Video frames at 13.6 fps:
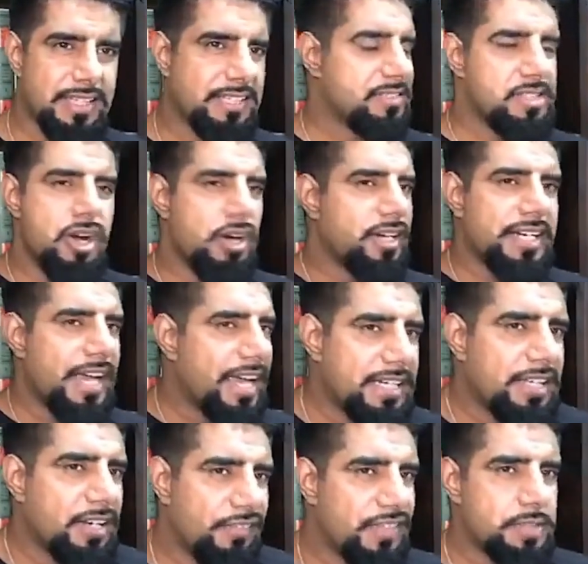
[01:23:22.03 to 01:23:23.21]
It's not in
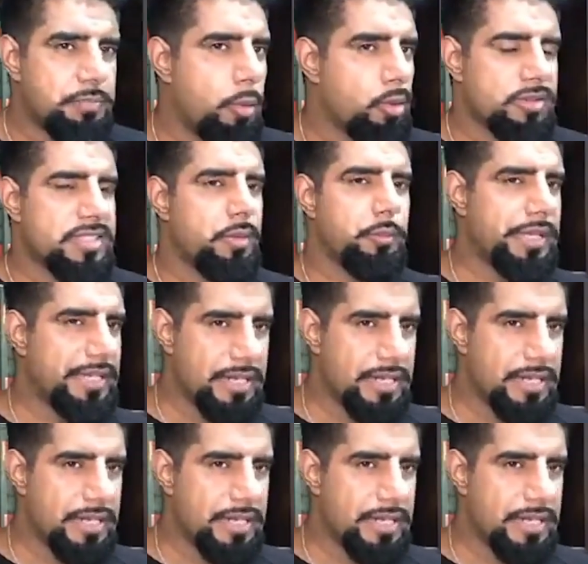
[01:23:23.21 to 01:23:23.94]
any of his books that we